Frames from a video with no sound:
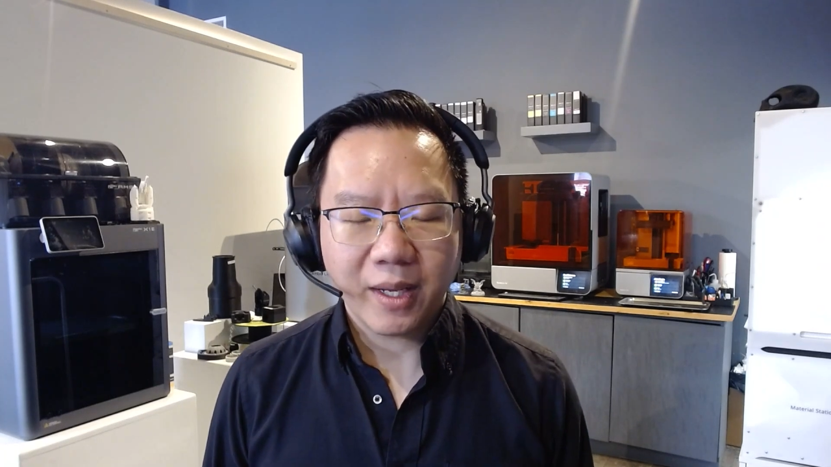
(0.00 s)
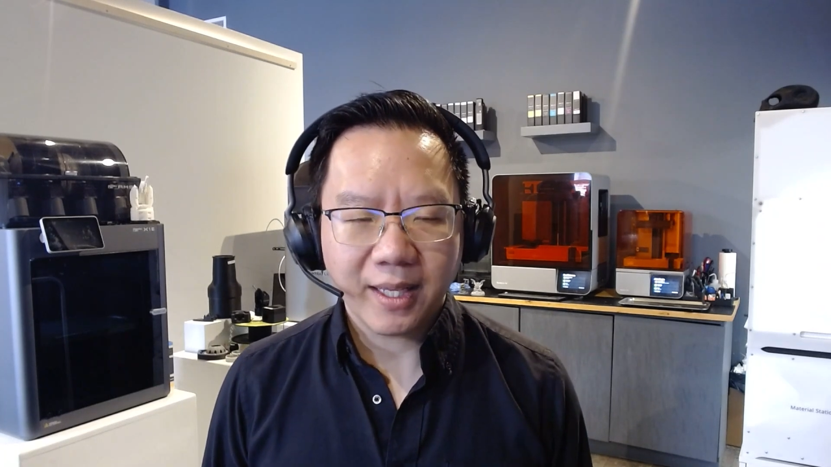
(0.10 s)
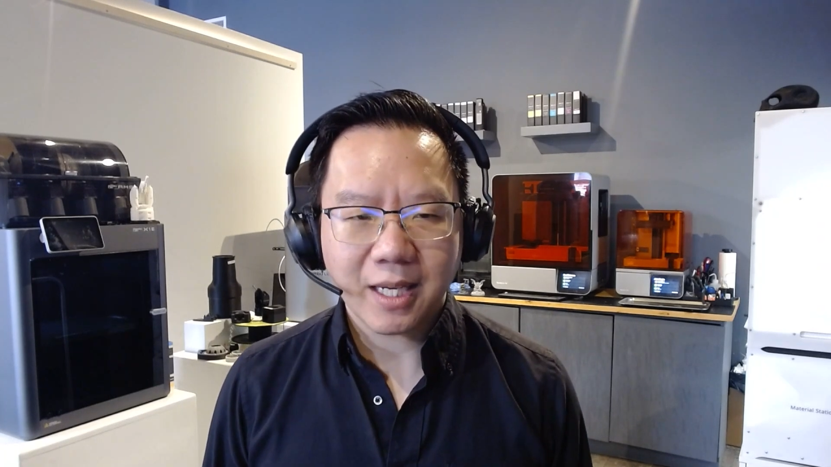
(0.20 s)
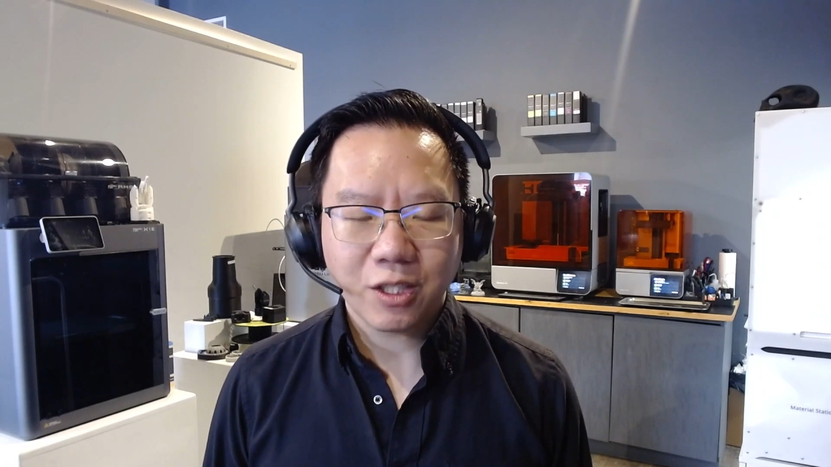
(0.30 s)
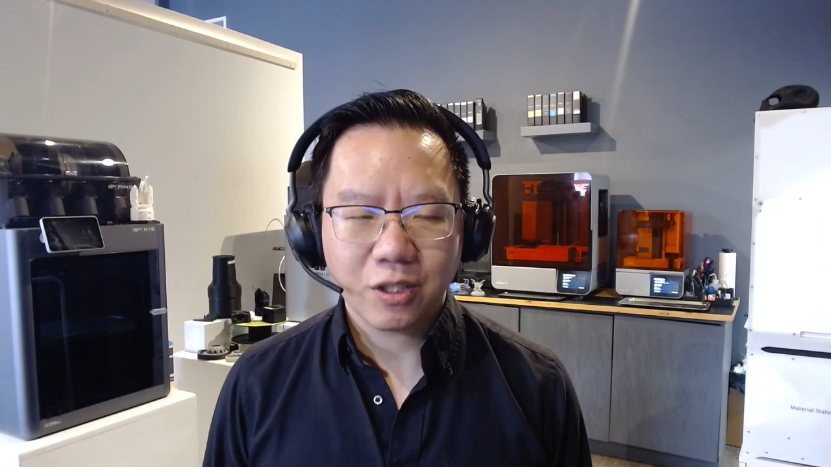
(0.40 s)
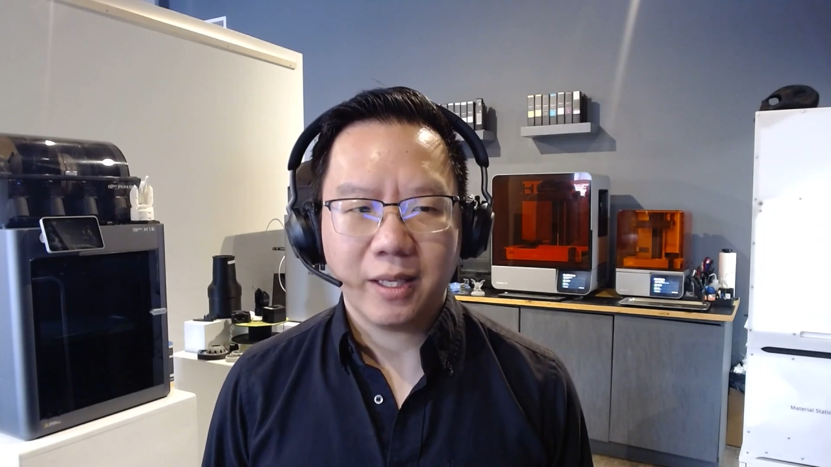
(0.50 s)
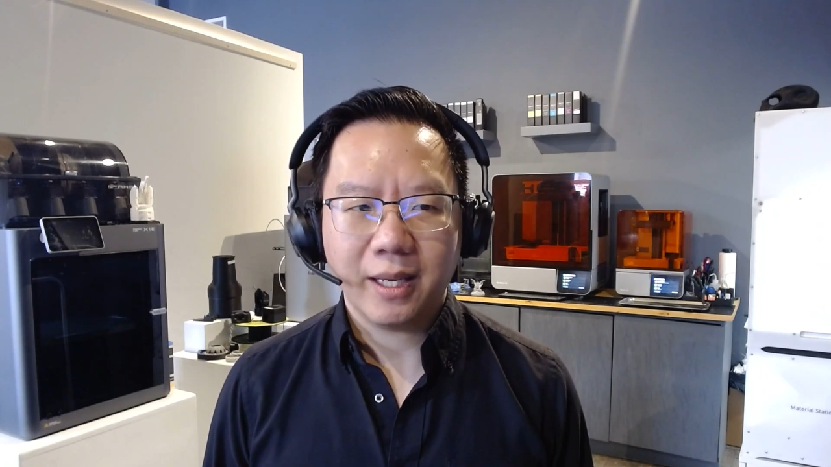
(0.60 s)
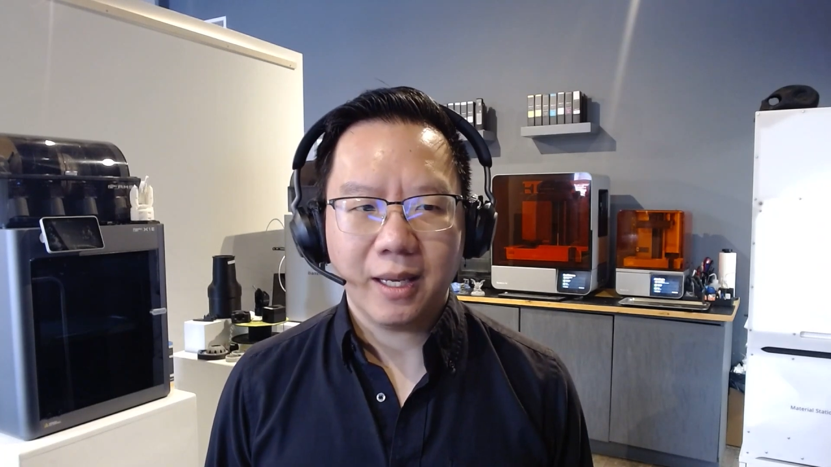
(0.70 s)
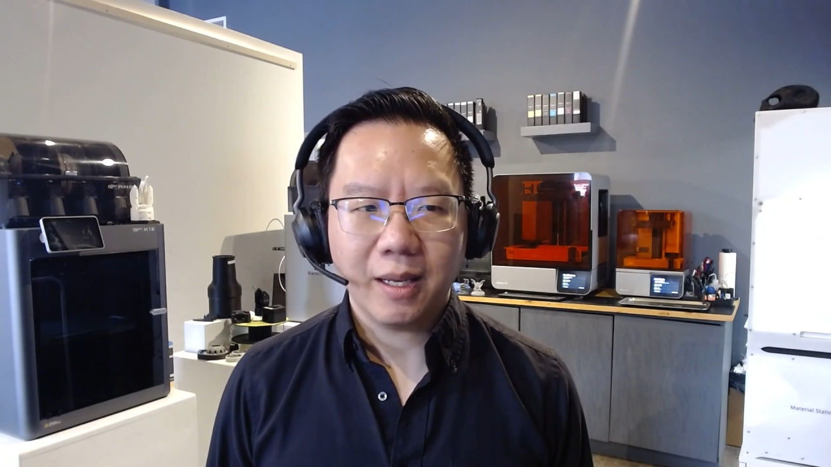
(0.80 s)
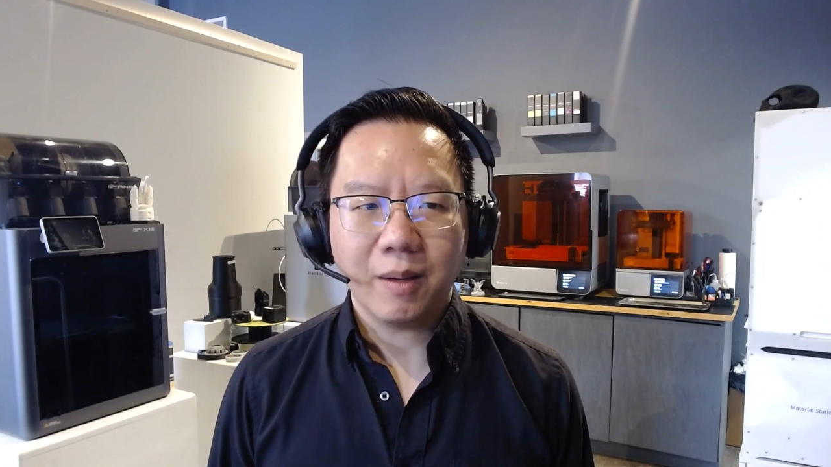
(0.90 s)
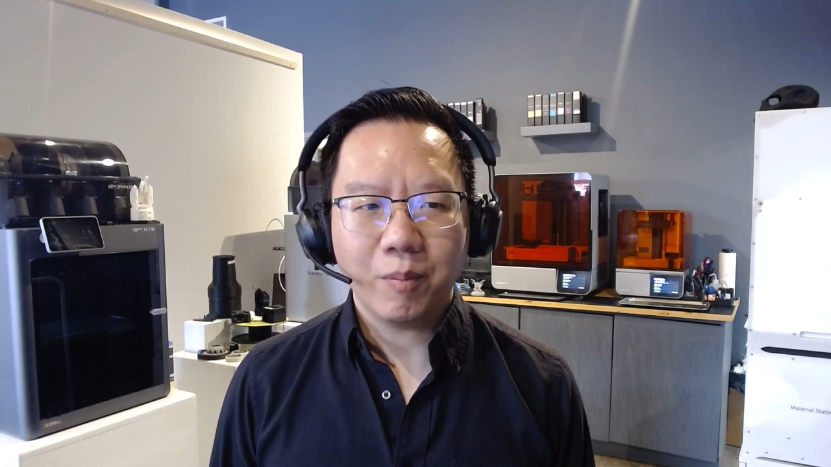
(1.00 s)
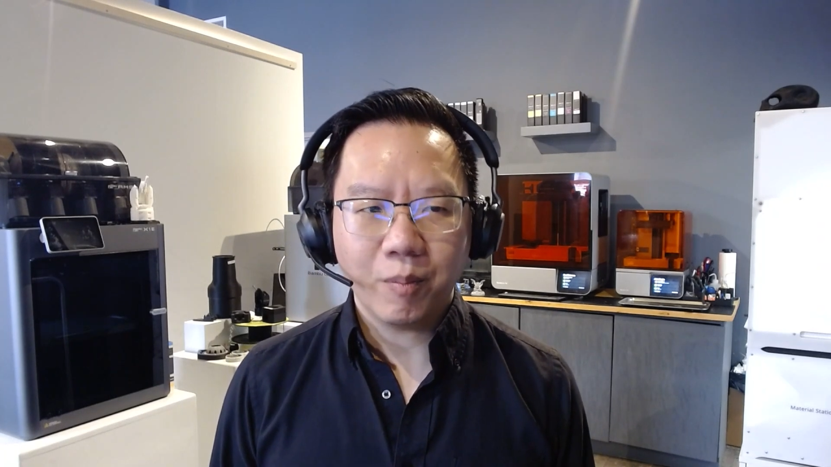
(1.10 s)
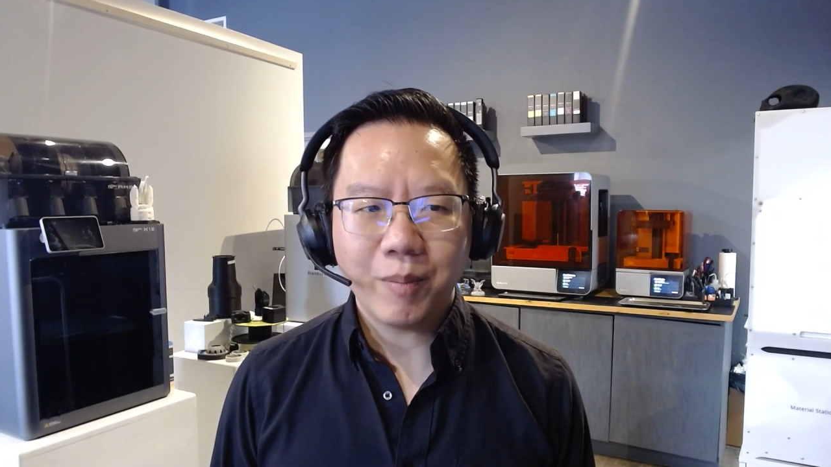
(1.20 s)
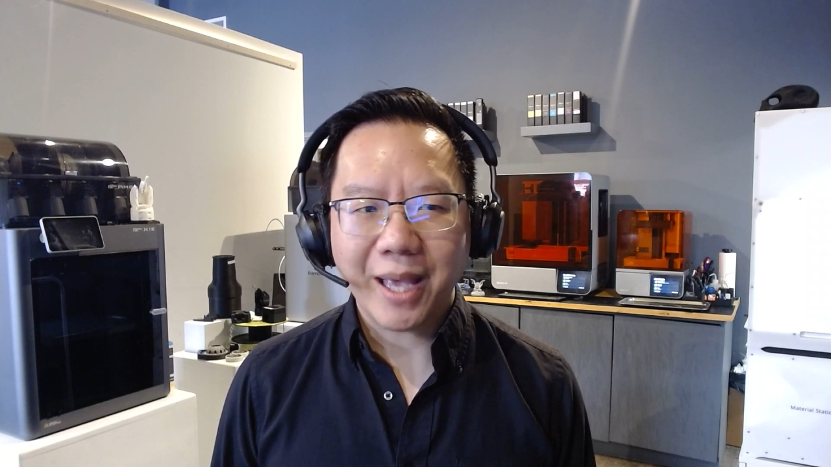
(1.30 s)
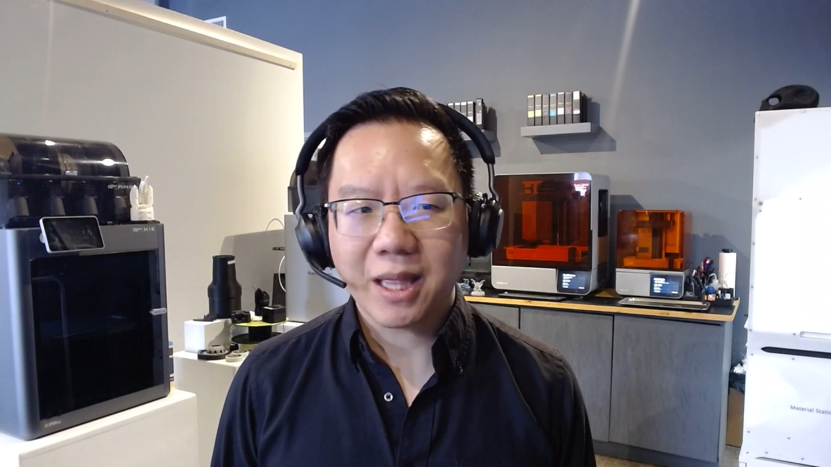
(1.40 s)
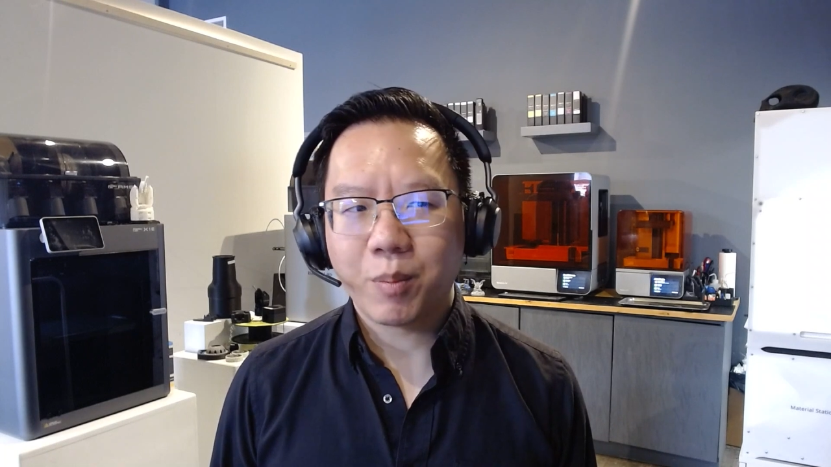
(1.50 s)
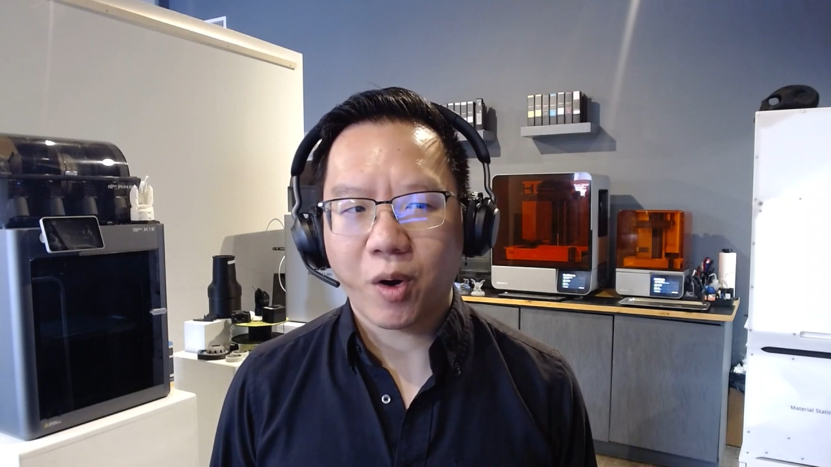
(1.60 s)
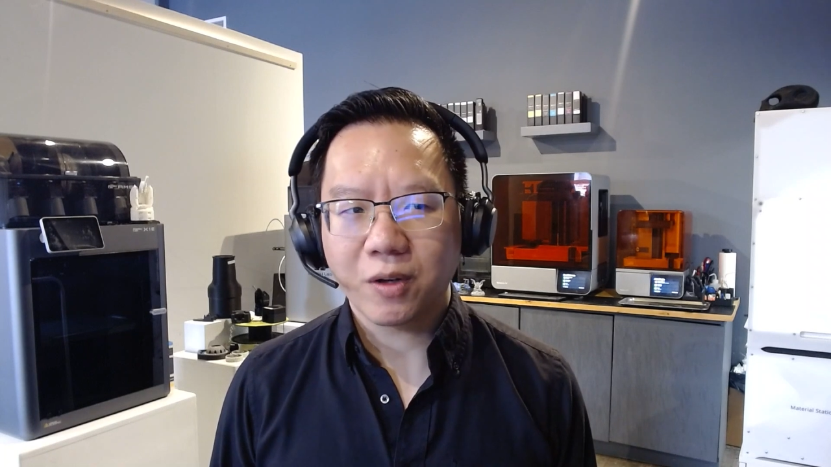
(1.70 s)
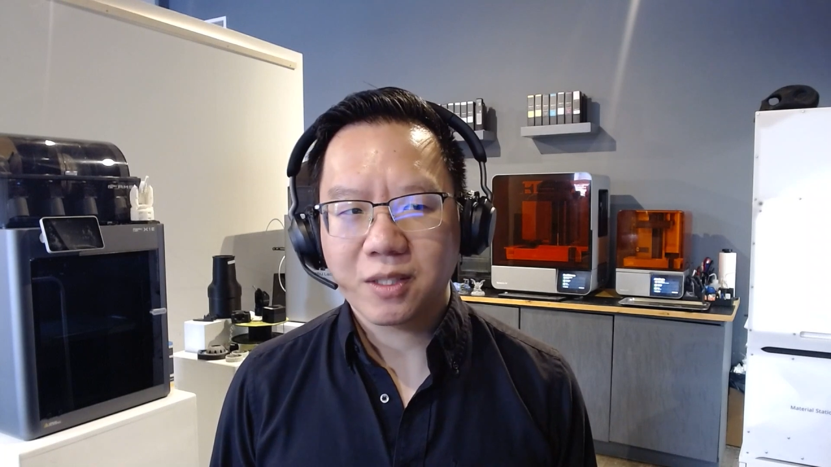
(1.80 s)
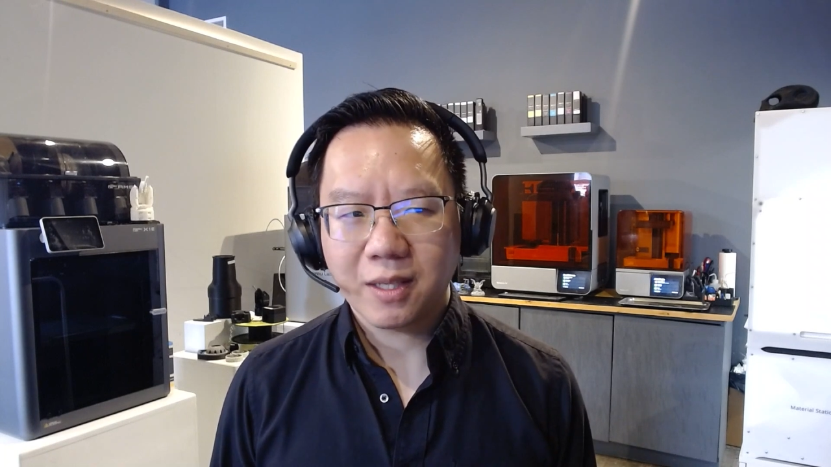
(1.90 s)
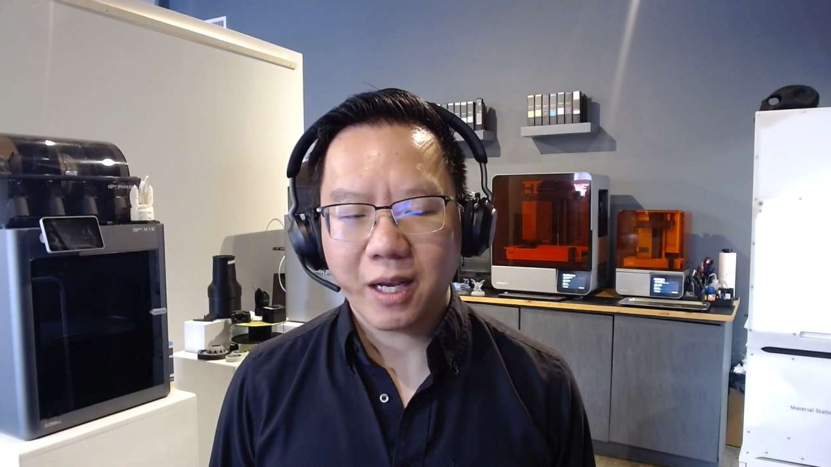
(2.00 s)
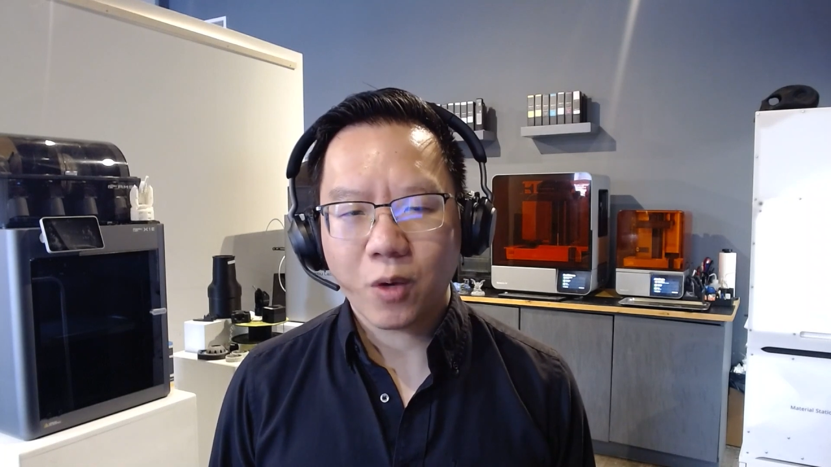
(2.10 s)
essentially make the parts